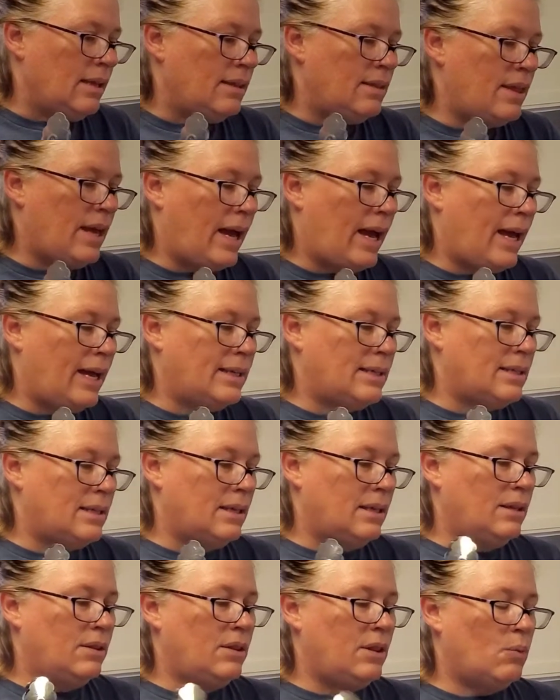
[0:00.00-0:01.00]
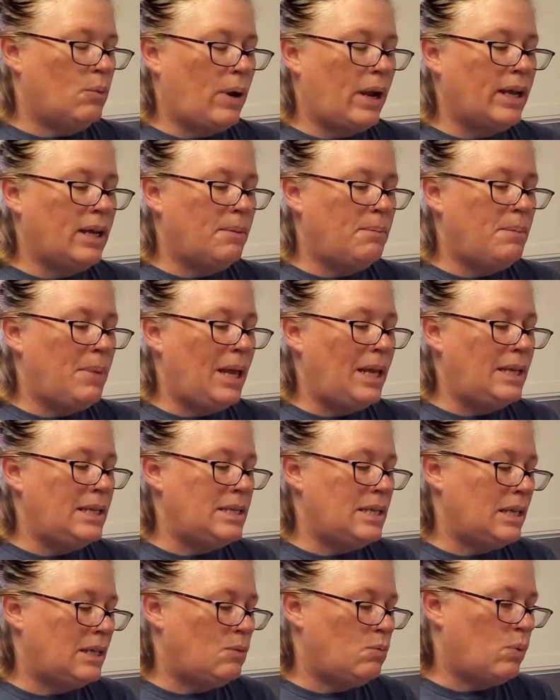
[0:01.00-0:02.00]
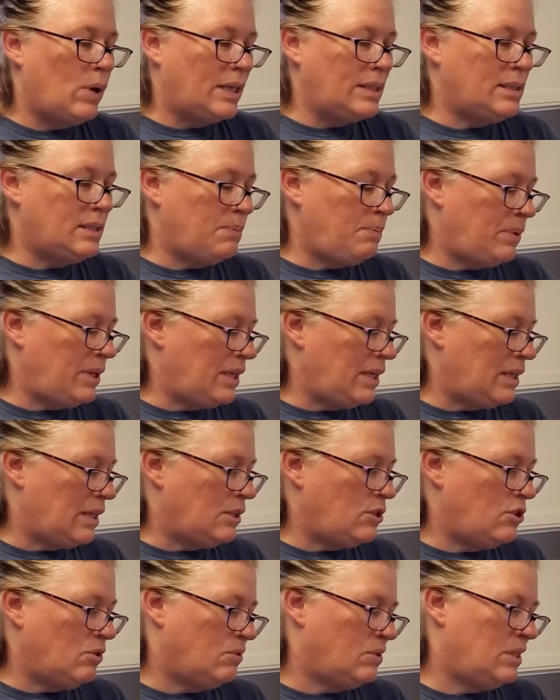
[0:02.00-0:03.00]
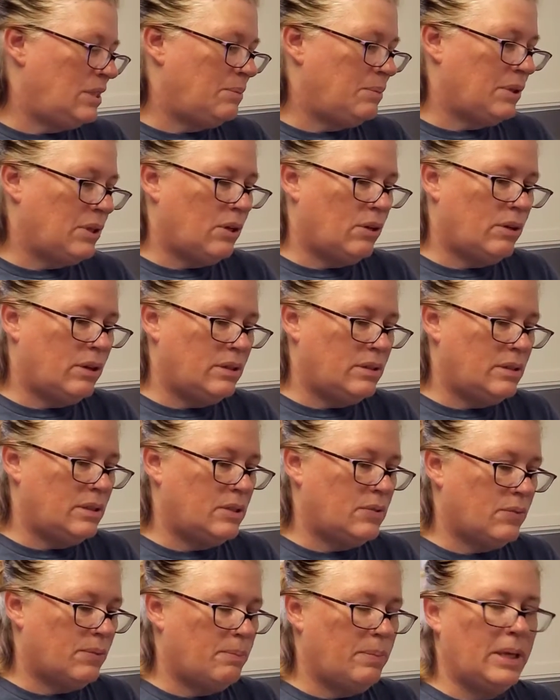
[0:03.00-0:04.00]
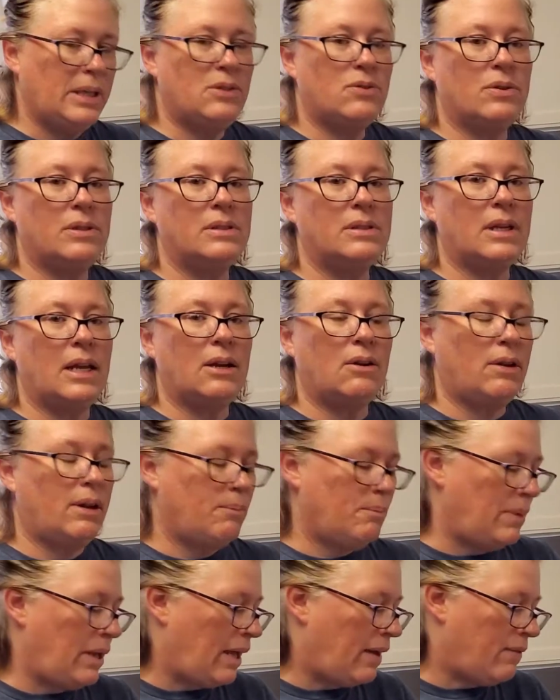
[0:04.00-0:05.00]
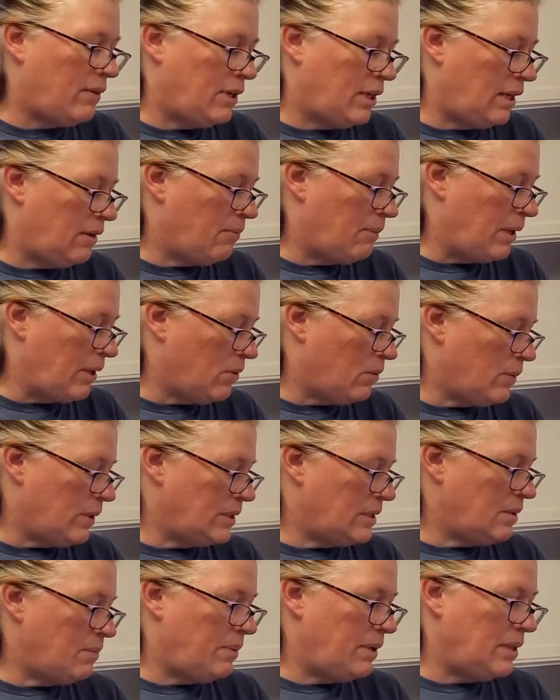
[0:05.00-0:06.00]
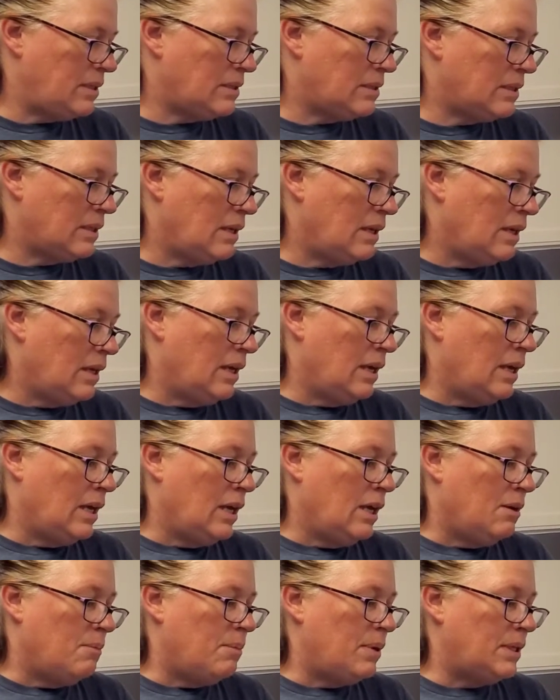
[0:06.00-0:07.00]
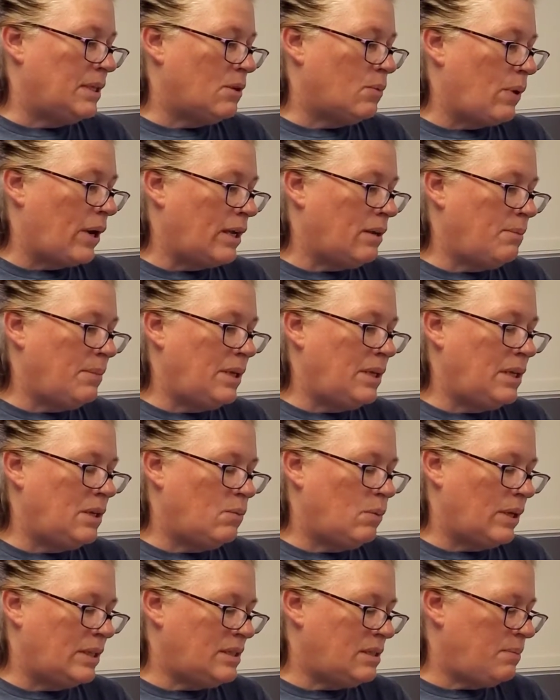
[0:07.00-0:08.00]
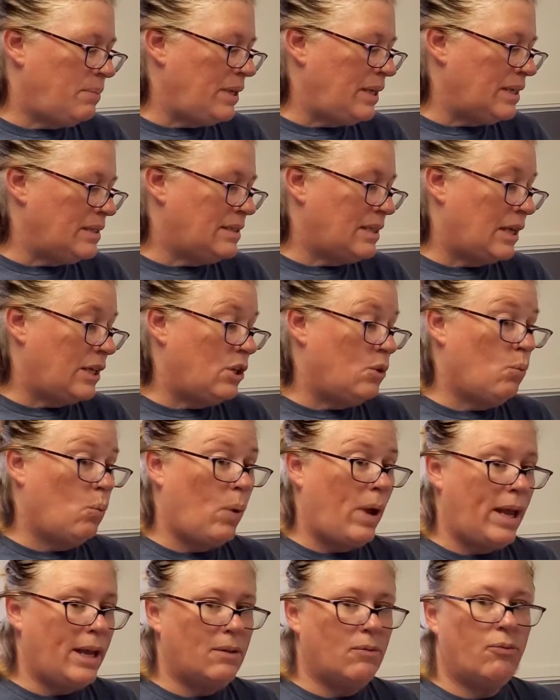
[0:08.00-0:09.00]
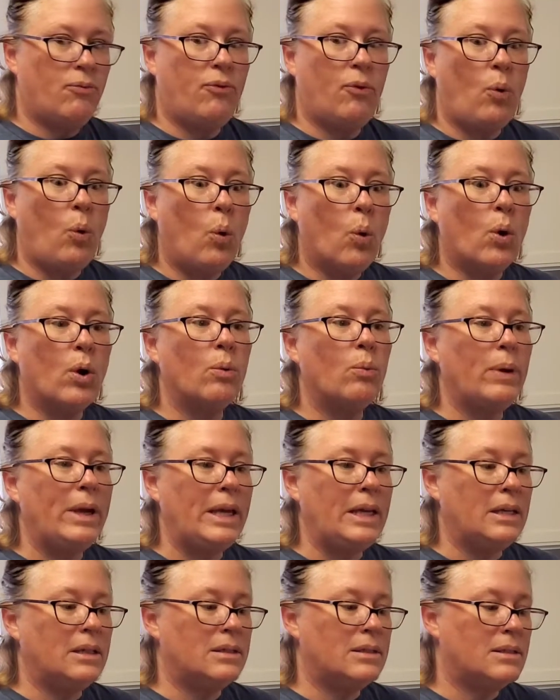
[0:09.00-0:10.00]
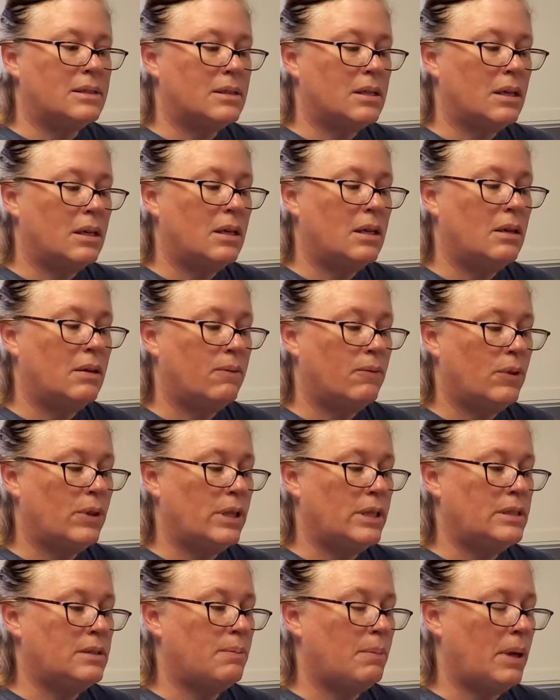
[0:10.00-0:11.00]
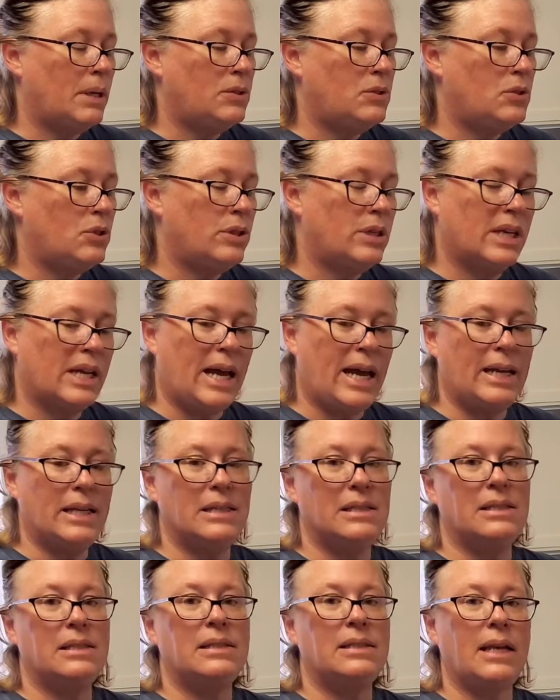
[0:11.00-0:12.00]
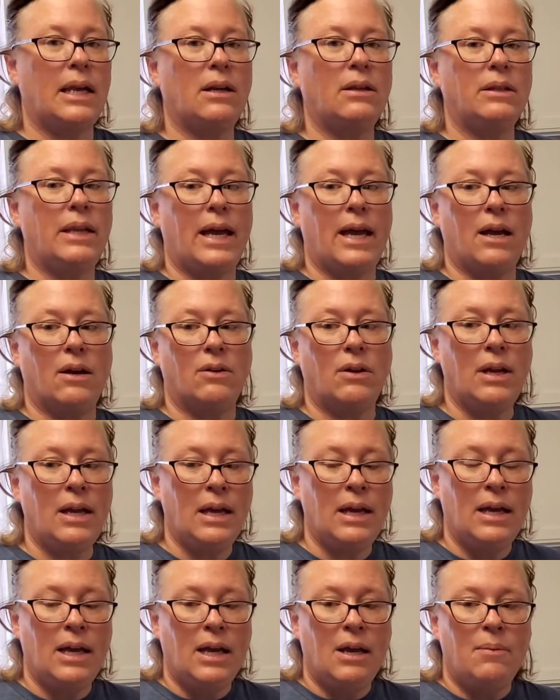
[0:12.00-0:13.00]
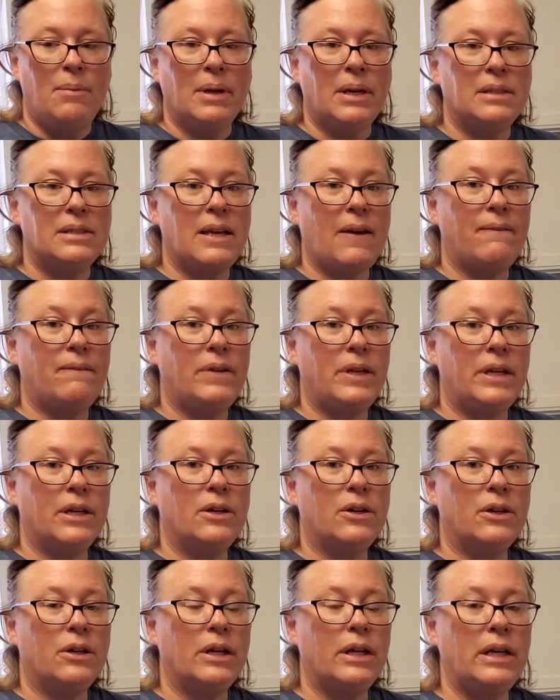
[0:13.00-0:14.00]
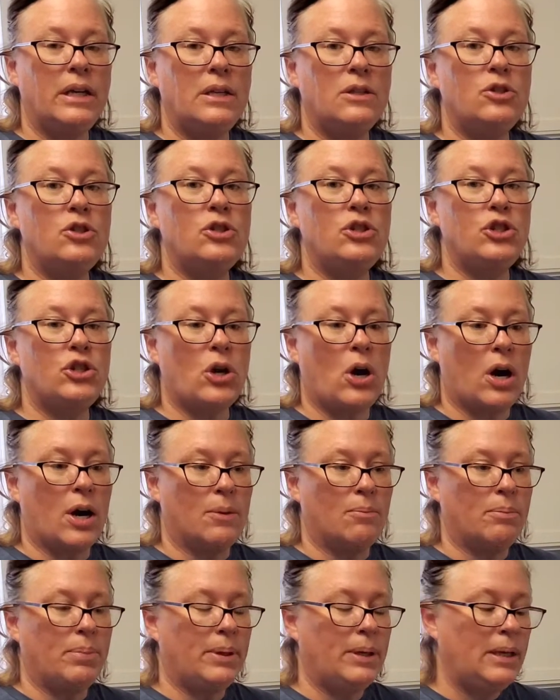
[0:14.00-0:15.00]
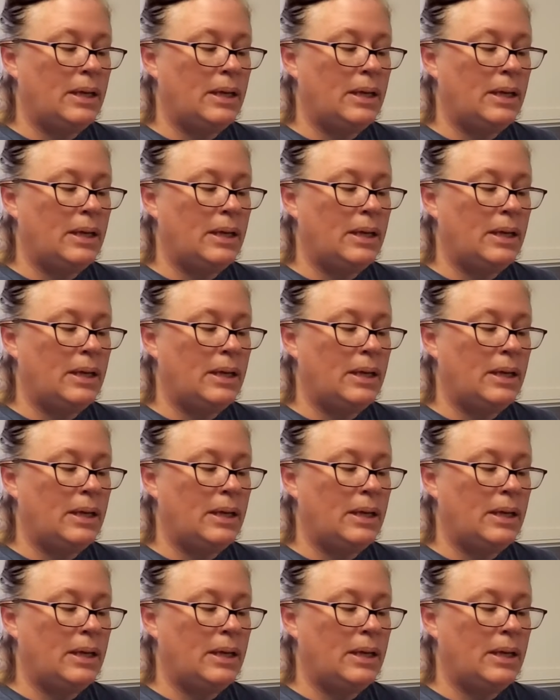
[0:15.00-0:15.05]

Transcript: that the recommended recipe that you'll see below, because it's from Pinterest, I don't have any of my own recipes, But the recommended recipe is that you wait 4 weeks for this mustard to kind of settle down, because that vinegar is sharp.